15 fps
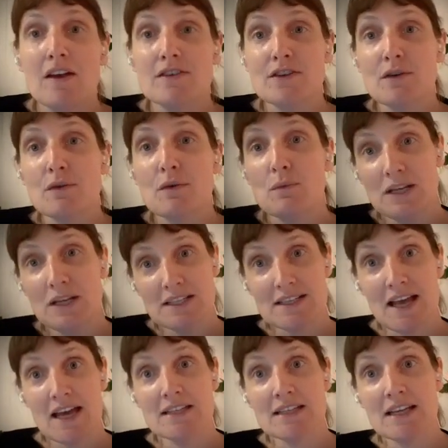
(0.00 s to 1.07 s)
So we
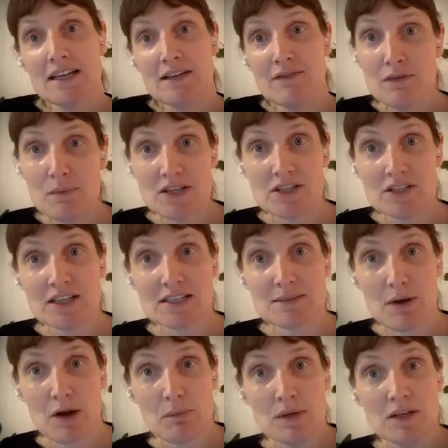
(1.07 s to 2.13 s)
designed an information
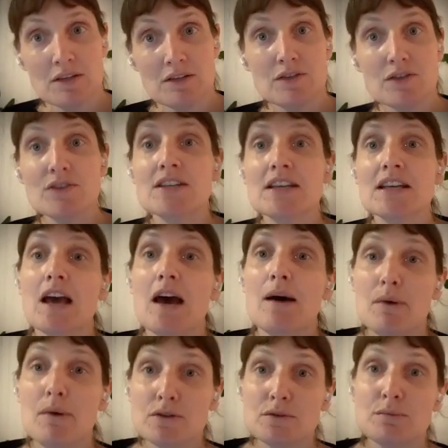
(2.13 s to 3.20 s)
experiment using a
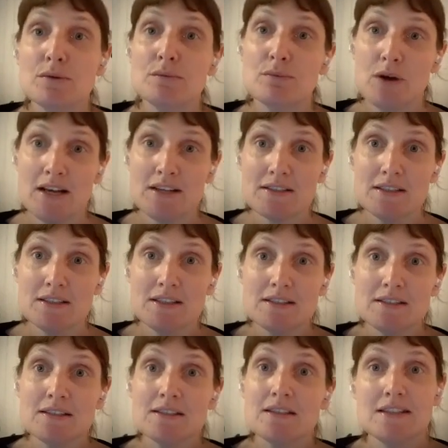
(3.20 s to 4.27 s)
multiple price list
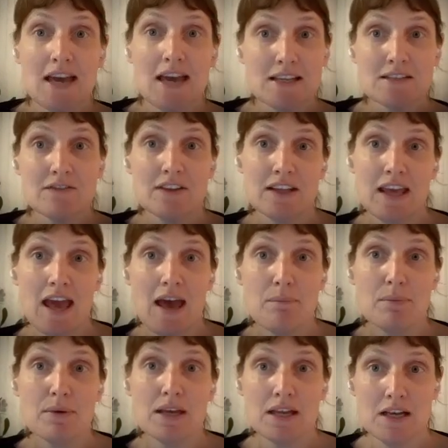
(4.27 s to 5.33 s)
to test for the gap
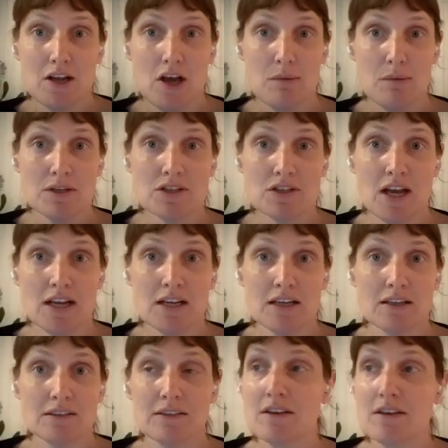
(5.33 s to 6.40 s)
in urban China.
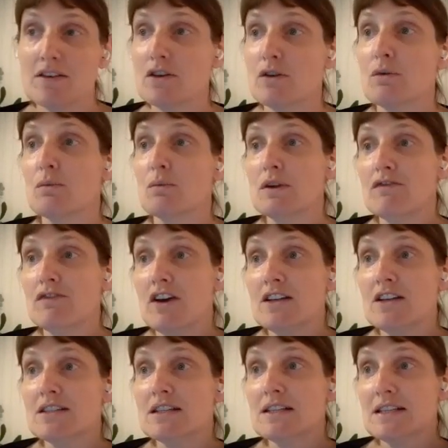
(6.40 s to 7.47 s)
So we
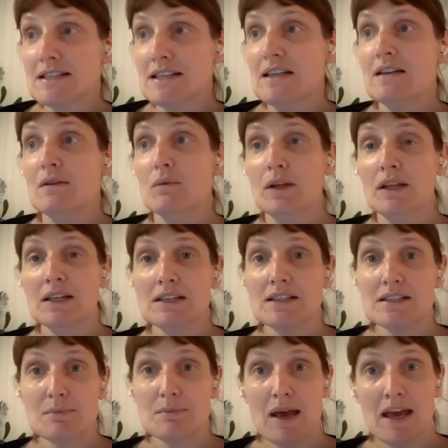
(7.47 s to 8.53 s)
first elicit willingness
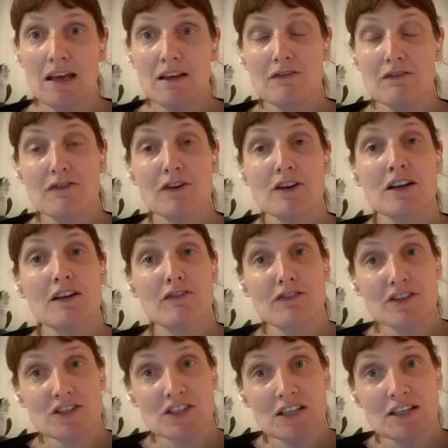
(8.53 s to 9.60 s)
to pay for an
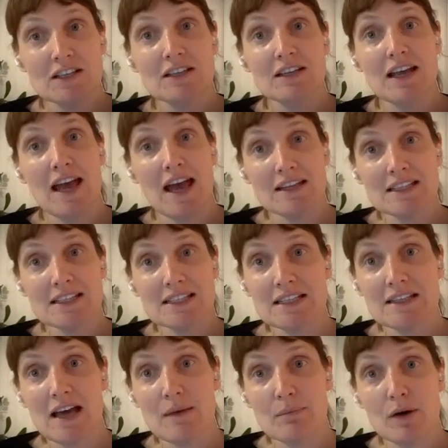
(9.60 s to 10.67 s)
efficient LED
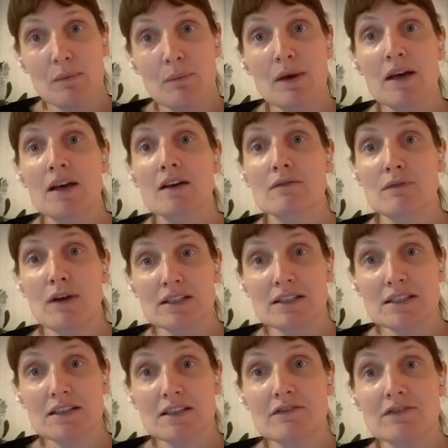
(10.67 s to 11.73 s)
light bulb
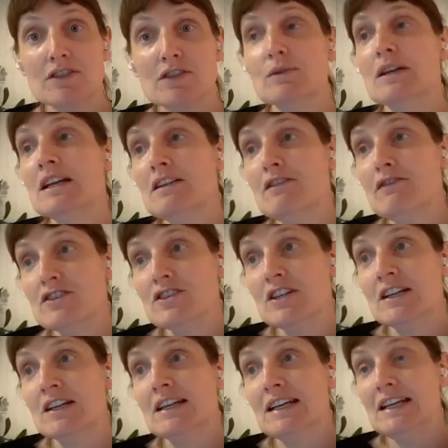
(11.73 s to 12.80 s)
relative to
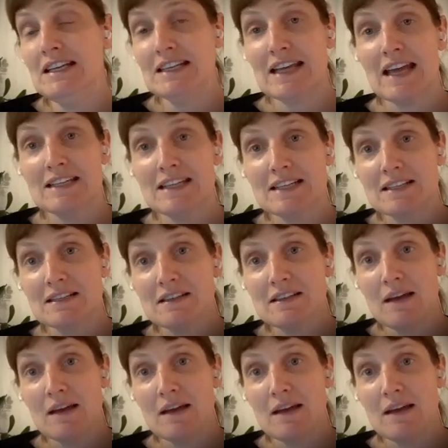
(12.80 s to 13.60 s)
inefficient incandescent